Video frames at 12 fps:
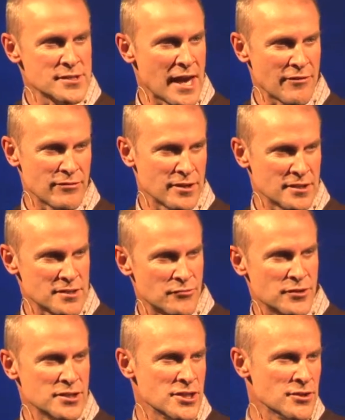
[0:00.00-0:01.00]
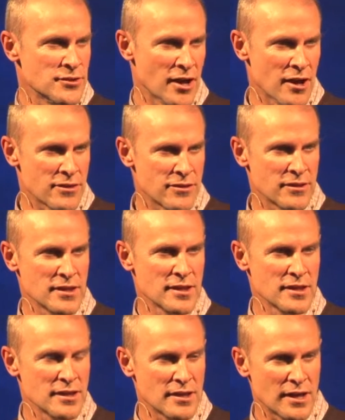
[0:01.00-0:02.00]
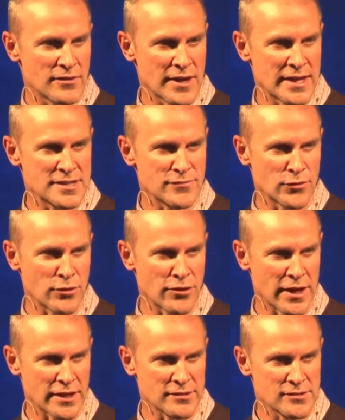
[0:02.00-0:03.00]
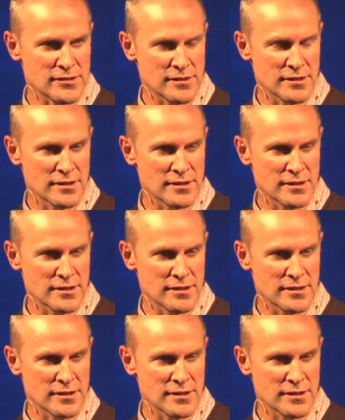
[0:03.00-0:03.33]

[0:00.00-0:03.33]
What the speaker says: heaven and a renewed earth at the end of all things.